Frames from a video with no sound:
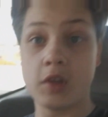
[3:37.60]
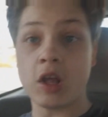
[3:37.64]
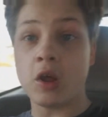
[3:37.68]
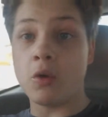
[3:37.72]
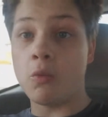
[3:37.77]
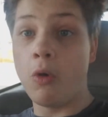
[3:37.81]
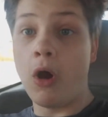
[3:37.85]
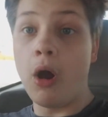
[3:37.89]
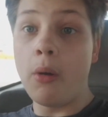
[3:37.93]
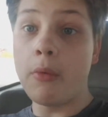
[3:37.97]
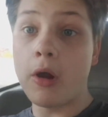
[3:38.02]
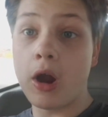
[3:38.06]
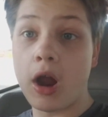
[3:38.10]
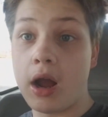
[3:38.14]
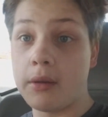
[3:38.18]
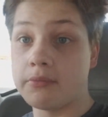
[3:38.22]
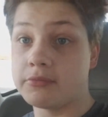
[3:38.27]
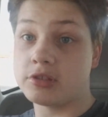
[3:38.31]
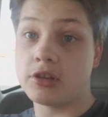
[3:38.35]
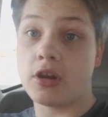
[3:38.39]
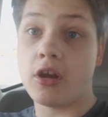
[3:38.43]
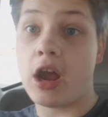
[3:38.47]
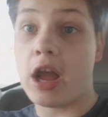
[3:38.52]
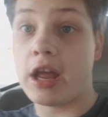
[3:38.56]
Walmart, I'm
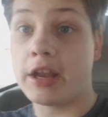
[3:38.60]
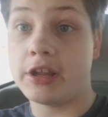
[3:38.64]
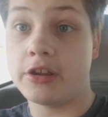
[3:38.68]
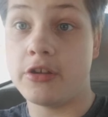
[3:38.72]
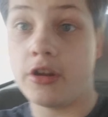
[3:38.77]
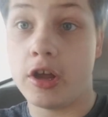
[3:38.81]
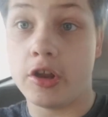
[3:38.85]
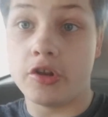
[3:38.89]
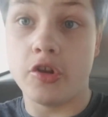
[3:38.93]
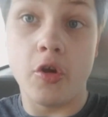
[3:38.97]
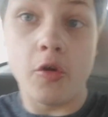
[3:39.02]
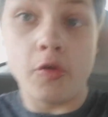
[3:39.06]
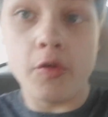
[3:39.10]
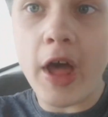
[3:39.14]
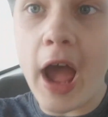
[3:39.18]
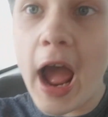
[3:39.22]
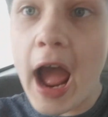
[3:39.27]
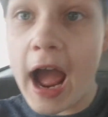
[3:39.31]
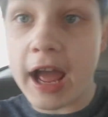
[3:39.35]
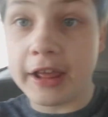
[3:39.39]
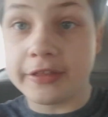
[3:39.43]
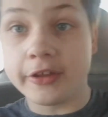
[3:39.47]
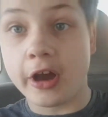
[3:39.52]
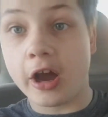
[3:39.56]
sorry, I did not know that.
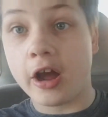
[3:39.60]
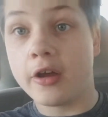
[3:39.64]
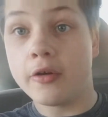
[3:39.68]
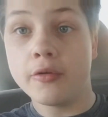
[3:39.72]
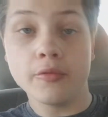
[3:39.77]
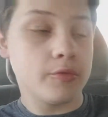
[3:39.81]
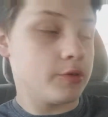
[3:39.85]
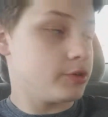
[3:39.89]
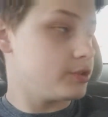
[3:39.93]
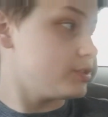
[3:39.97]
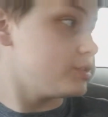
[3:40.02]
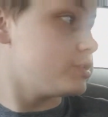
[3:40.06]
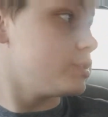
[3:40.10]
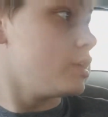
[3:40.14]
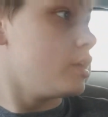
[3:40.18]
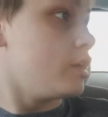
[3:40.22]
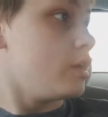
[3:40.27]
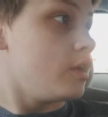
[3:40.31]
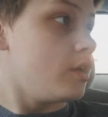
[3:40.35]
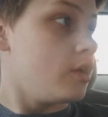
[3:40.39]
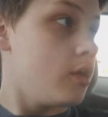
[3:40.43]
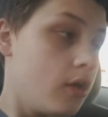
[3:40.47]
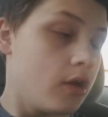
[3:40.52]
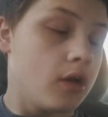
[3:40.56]
I thought it was,
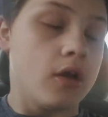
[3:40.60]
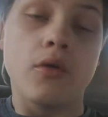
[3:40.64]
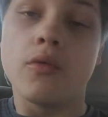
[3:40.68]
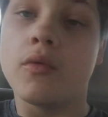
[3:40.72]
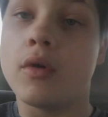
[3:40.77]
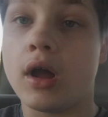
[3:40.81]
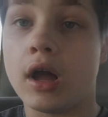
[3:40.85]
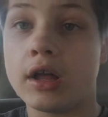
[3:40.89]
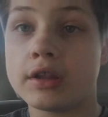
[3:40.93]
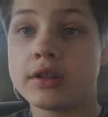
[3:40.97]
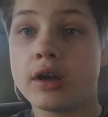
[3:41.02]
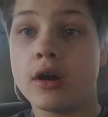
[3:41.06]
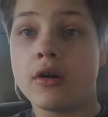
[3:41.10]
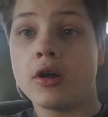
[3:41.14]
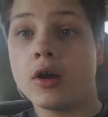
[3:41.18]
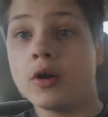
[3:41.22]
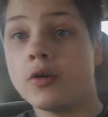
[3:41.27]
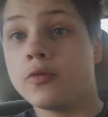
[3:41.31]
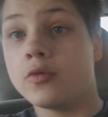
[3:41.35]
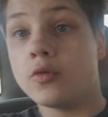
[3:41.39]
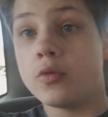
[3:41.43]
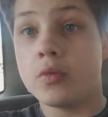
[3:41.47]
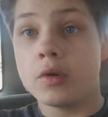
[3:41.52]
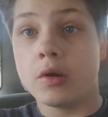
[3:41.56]
I thought it,
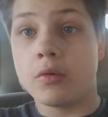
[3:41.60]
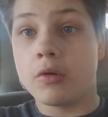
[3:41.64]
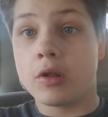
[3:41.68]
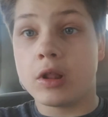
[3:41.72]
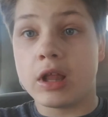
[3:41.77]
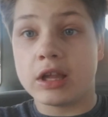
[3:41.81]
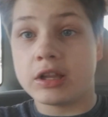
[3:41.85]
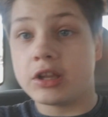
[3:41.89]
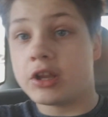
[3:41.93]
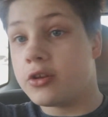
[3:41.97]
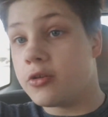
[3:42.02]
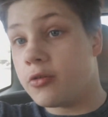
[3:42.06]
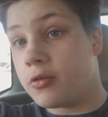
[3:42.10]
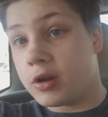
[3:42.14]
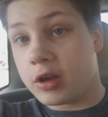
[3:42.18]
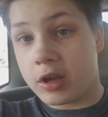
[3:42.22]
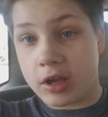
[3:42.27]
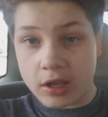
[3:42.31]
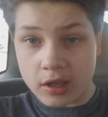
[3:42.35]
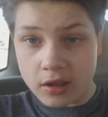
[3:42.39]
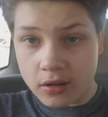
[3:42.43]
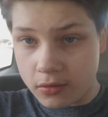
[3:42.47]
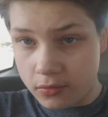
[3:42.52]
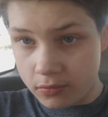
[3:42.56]
we were allowed to doing
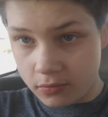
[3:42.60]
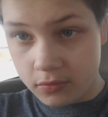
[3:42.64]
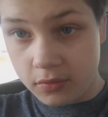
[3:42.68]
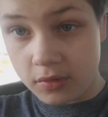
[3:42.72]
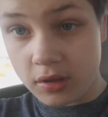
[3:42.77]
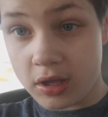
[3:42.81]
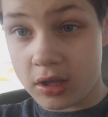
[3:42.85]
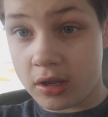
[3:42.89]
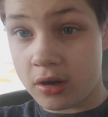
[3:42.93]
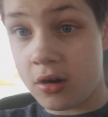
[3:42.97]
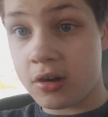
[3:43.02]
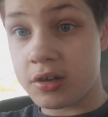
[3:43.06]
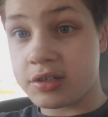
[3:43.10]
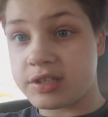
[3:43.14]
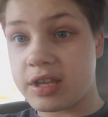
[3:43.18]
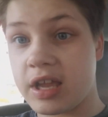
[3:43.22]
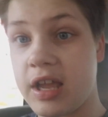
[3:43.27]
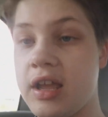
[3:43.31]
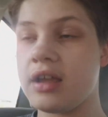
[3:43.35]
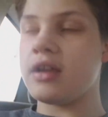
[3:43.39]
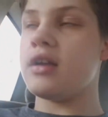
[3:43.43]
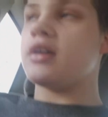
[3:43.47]
it in our state,